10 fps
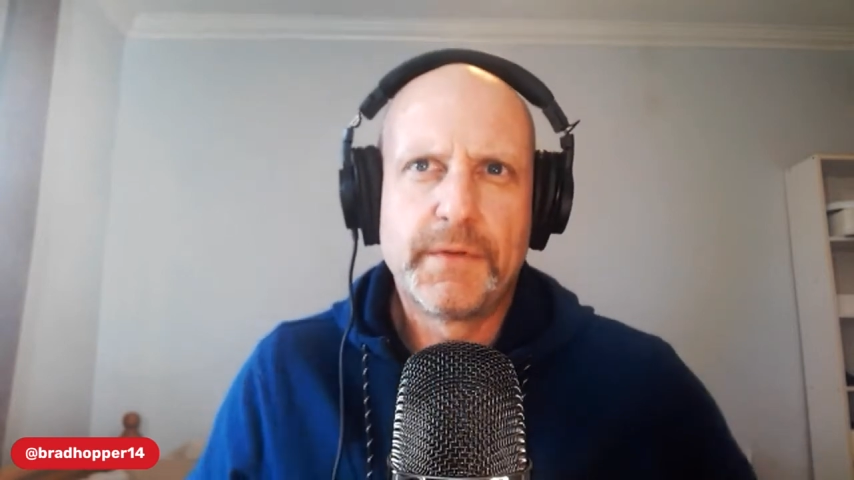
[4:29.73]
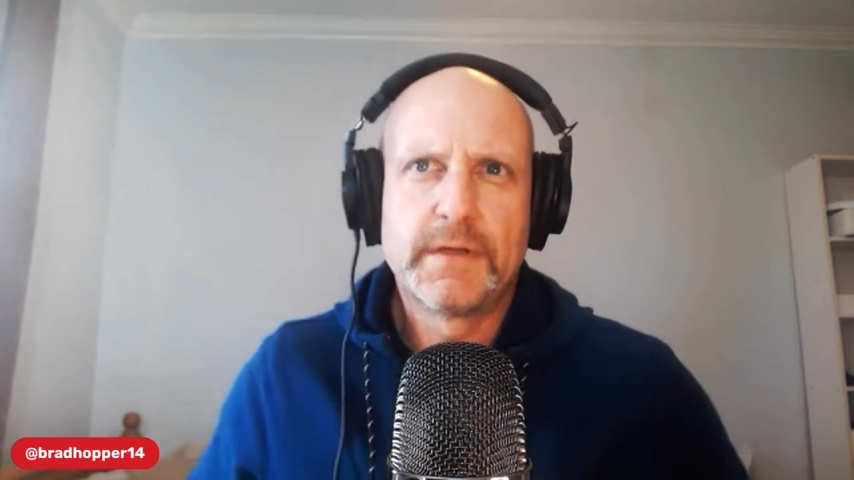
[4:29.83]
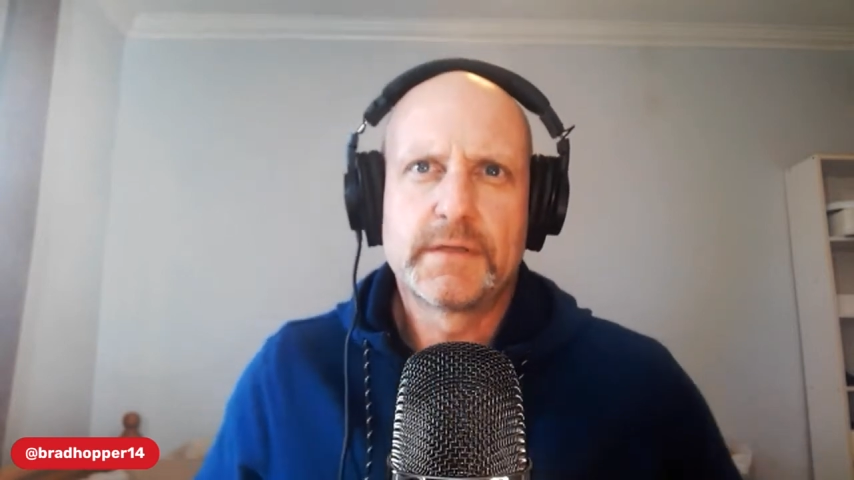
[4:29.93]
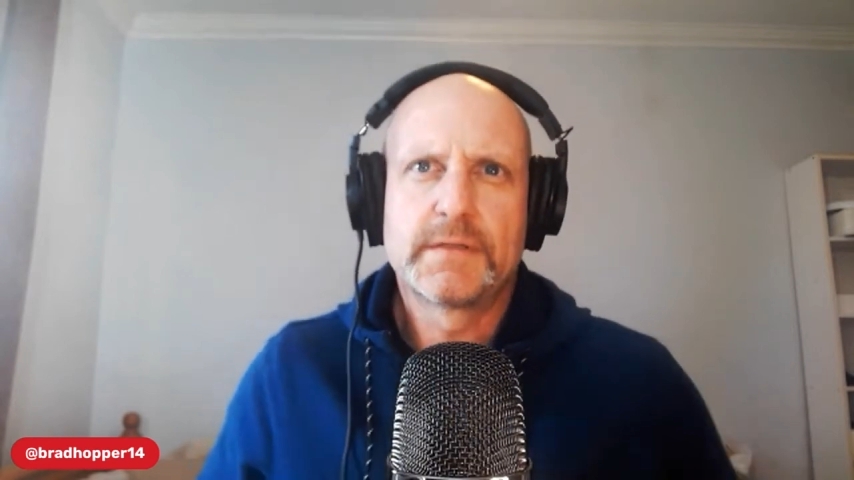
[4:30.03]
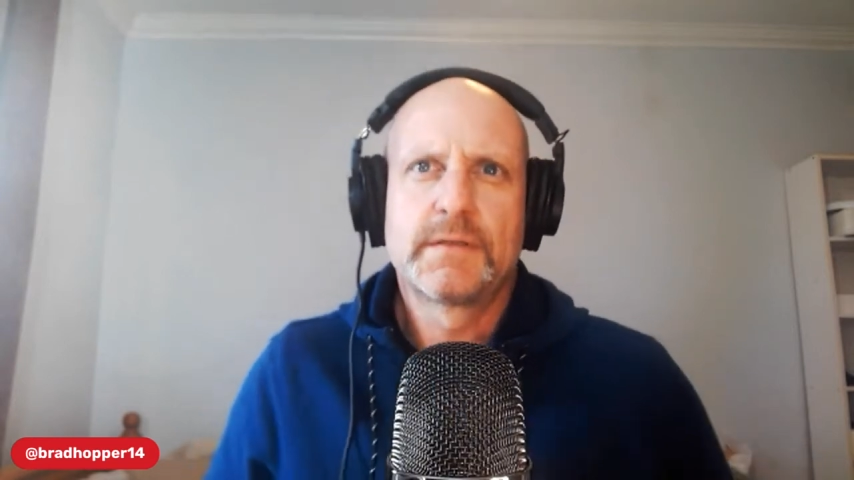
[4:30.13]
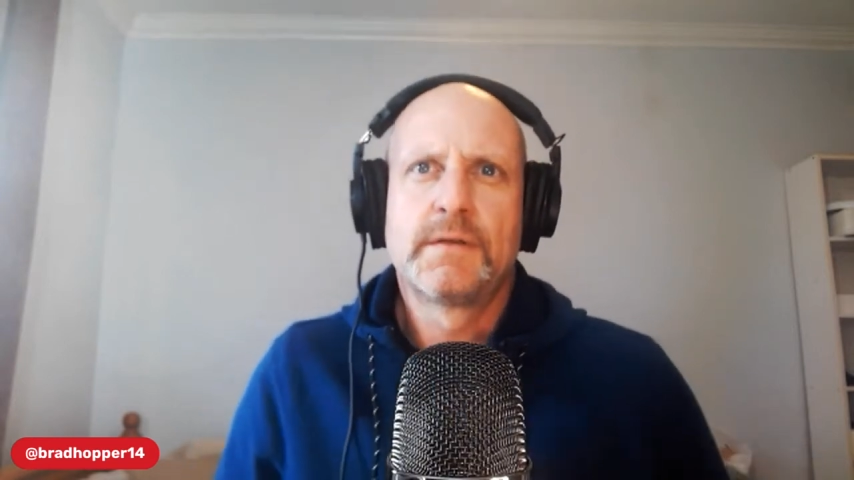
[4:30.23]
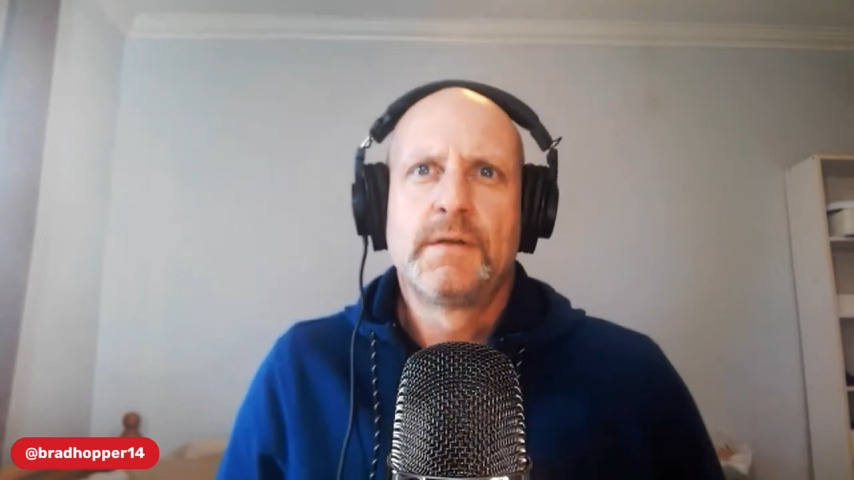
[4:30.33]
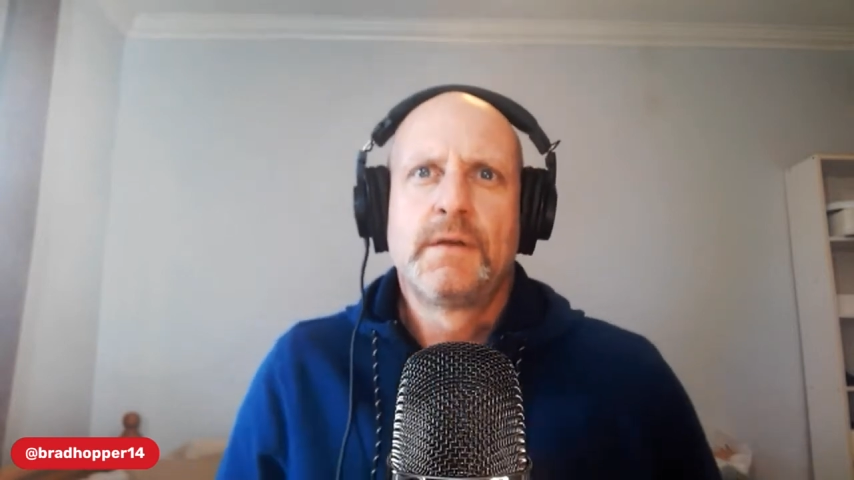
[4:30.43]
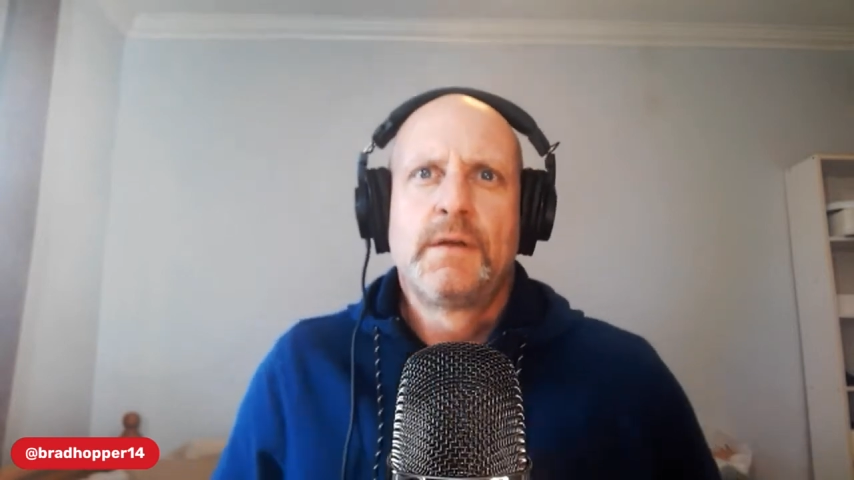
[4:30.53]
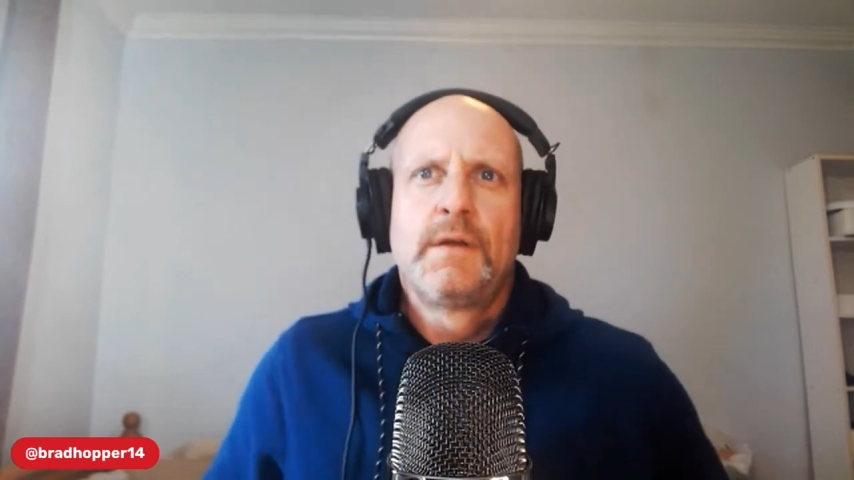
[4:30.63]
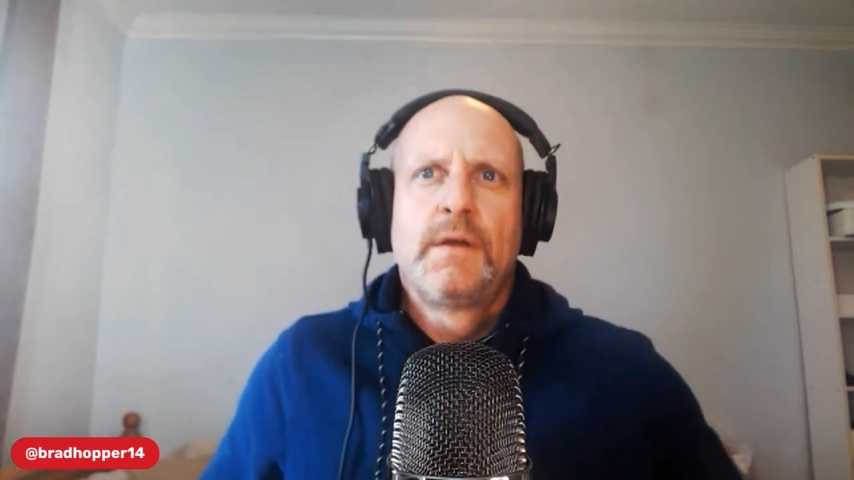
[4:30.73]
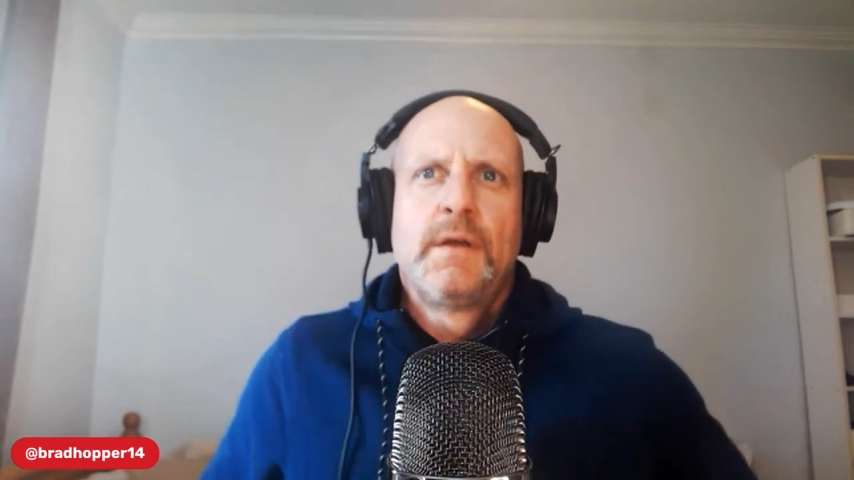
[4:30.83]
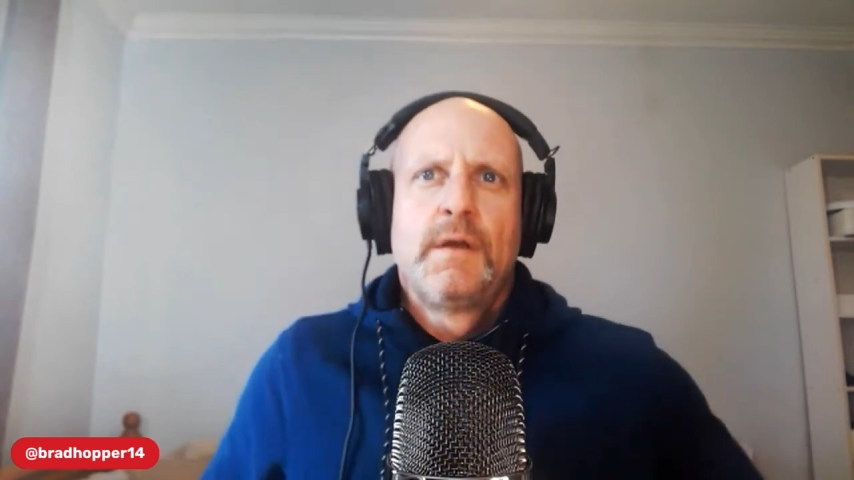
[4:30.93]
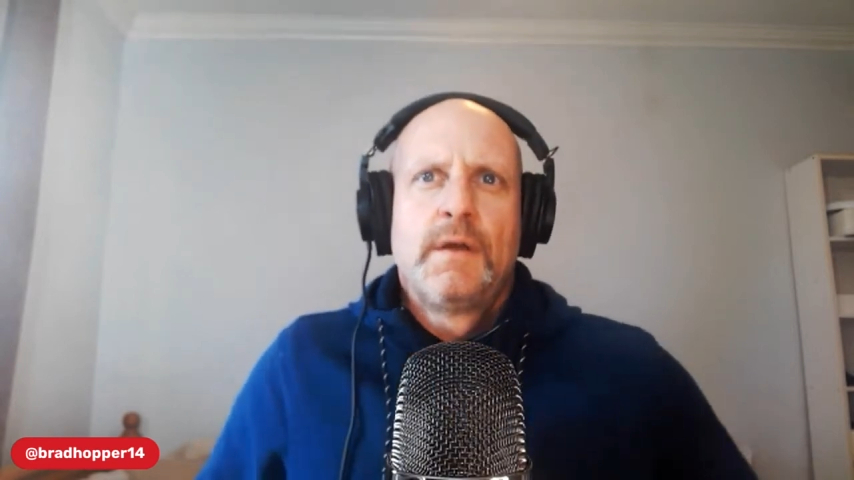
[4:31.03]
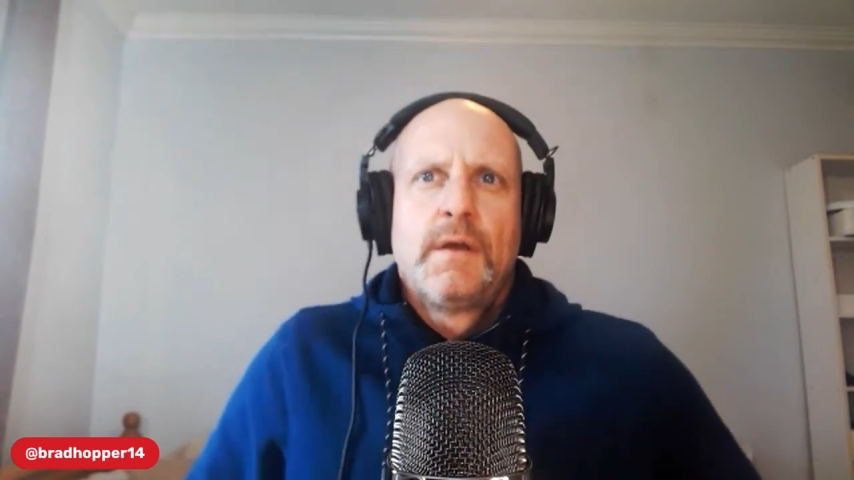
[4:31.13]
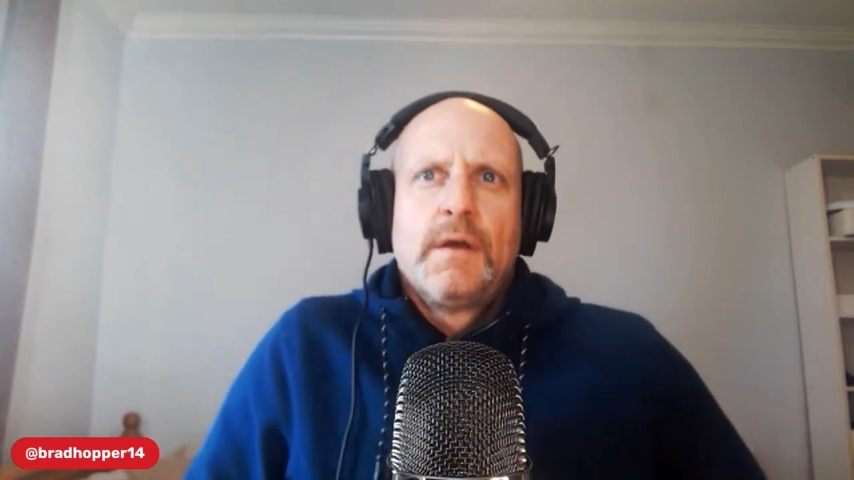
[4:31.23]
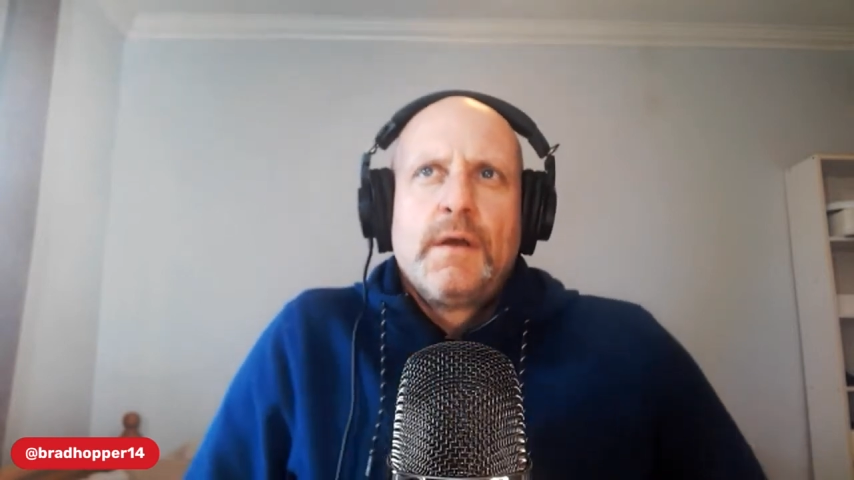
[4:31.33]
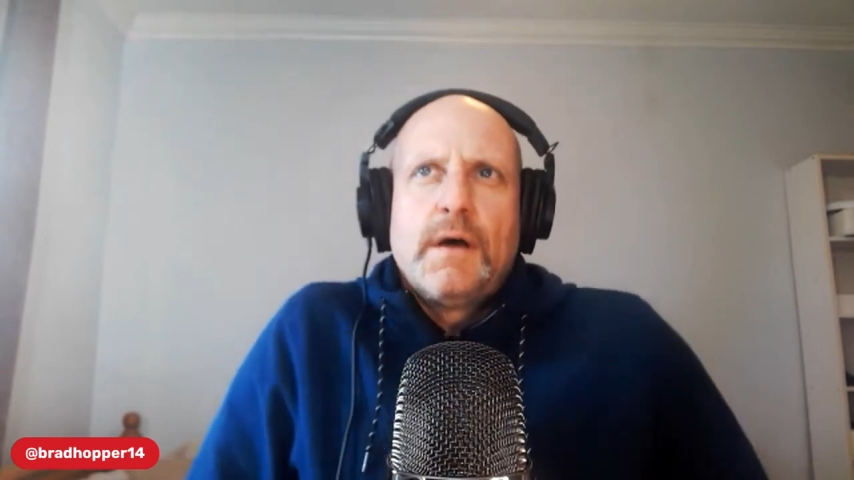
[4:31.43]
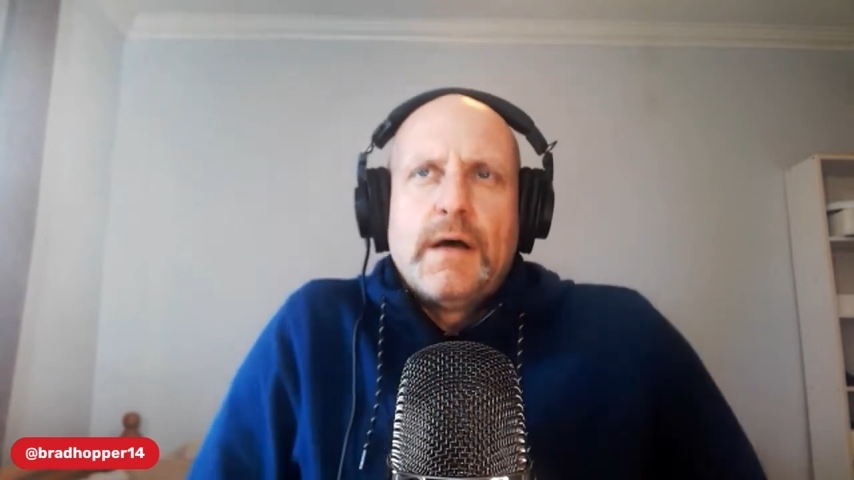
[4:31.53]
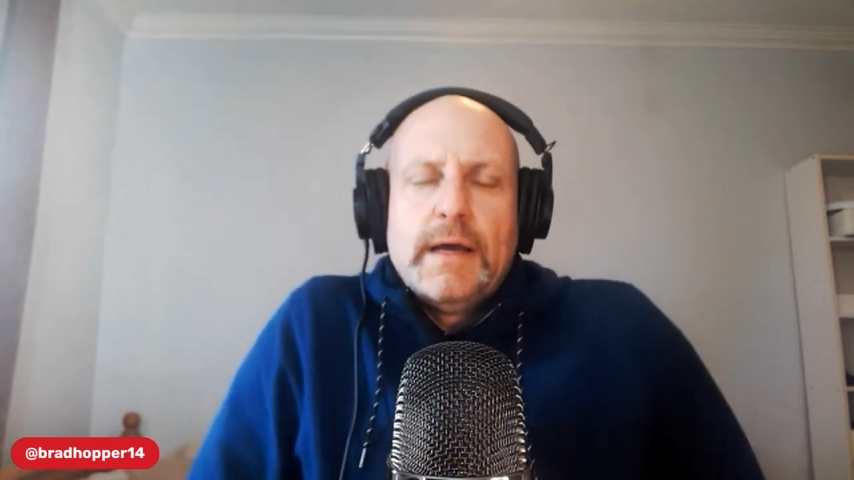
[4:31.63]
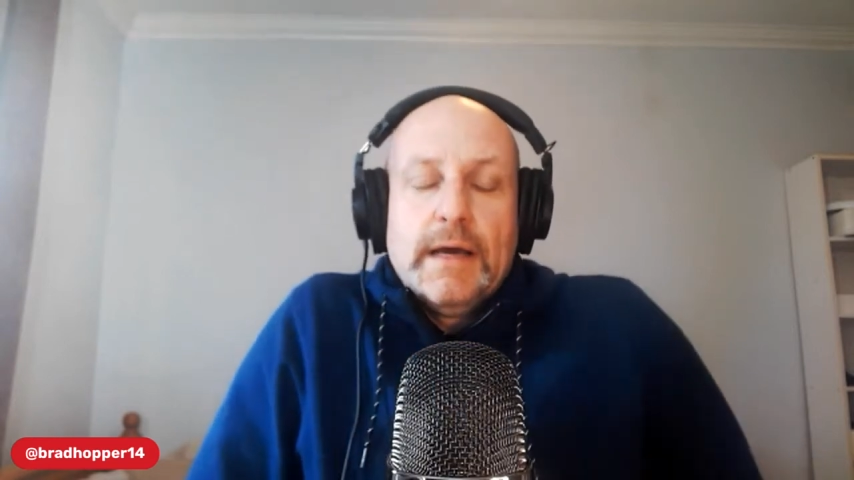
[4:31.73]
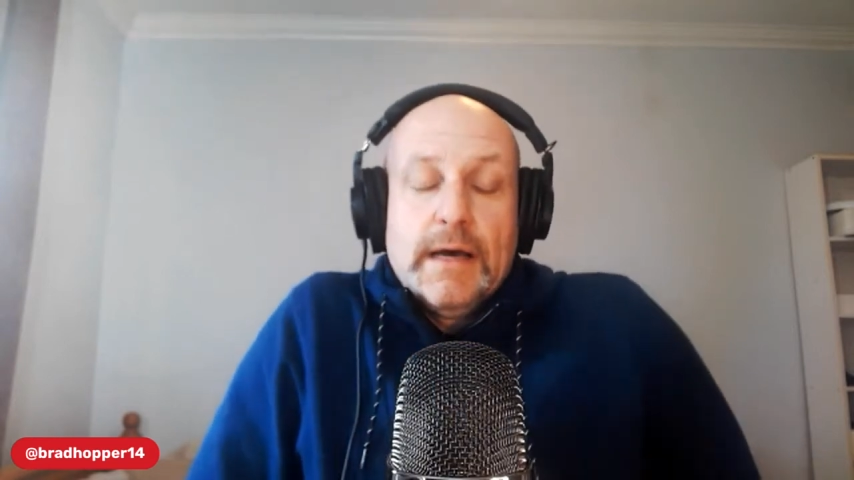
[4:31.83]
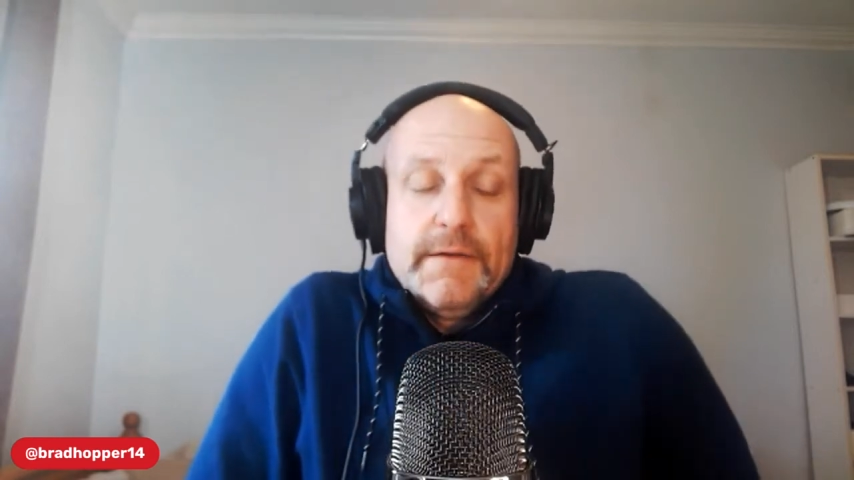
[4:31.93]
this. I,